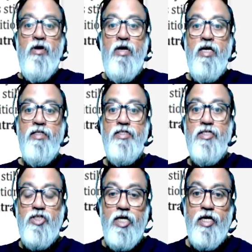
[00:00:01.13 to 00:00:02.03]
Hi, this
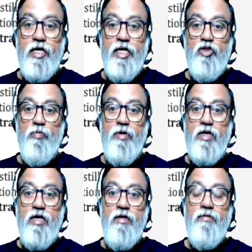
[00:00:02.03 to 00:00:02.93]
is Janakireddy
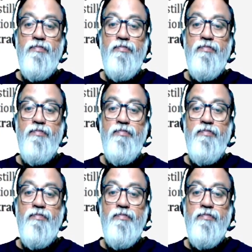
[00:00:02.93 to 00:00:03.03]
Dubbaka,